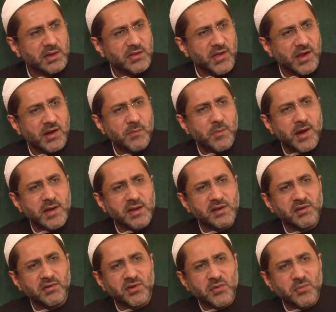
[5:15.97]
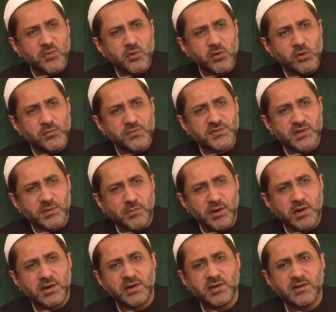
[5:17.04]
Thereby he removes the
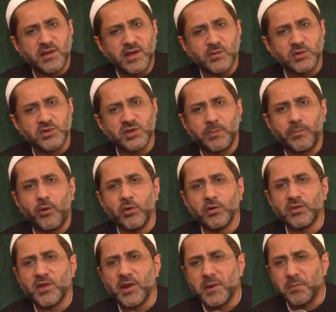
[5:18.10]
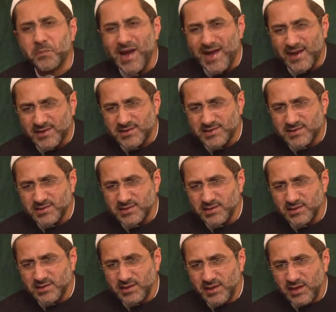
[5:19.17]
burden that was upon their backs
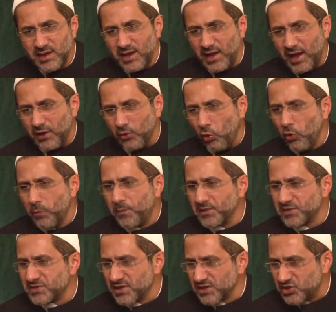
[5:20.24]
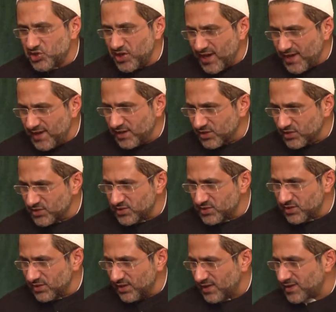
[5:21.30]
and opens the
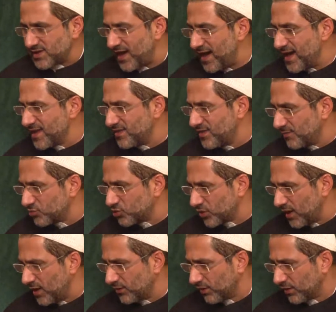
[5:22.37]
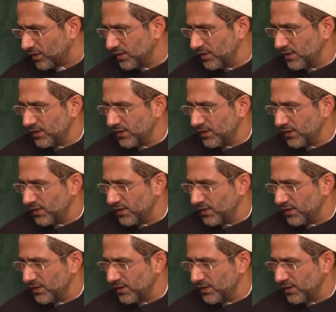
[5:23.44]
chains that tied them together.